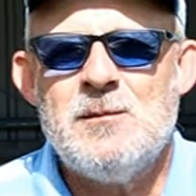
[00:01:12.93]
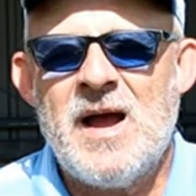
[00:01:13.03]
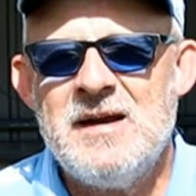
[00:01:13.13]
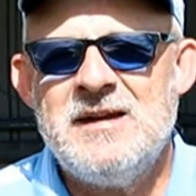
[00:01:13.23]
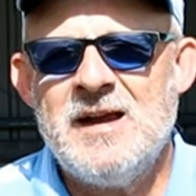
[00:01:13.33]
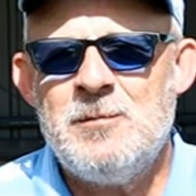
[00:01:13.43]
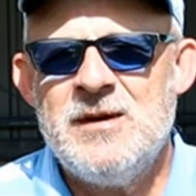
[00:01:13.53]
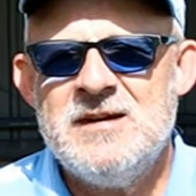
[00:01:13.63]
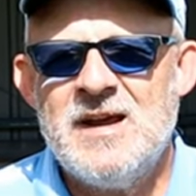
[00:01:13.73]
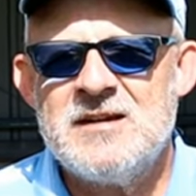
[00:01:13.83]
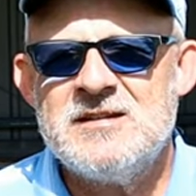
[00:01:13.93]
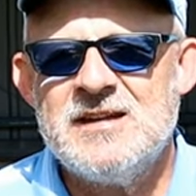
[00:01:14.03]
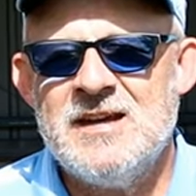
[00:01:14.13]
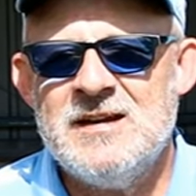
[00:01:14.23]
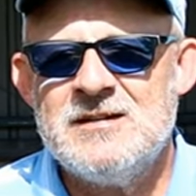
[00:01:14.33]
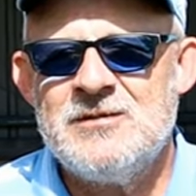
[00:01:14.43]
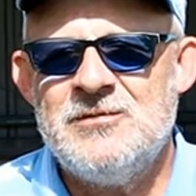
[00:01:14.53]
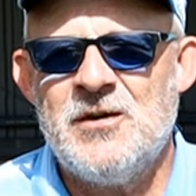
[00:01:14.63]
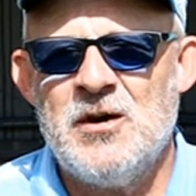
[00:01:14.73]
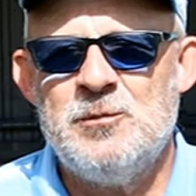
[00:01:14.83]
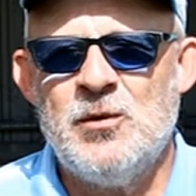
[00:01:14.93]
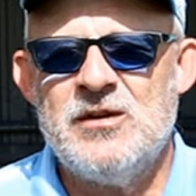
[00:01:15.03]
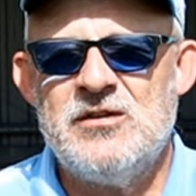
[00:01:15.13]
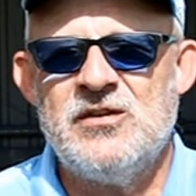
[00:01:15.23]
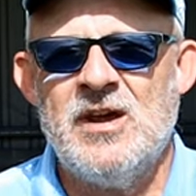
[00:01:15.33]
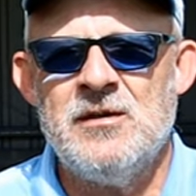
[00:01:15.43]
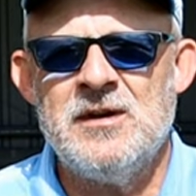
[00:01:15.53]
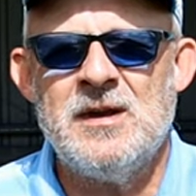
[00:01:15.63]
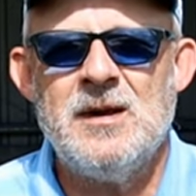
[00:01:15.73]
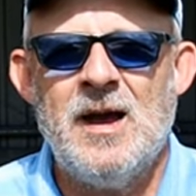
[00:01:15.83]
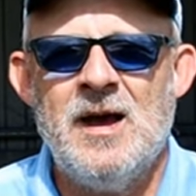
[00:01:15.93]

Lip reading: My handicap index is 5.7,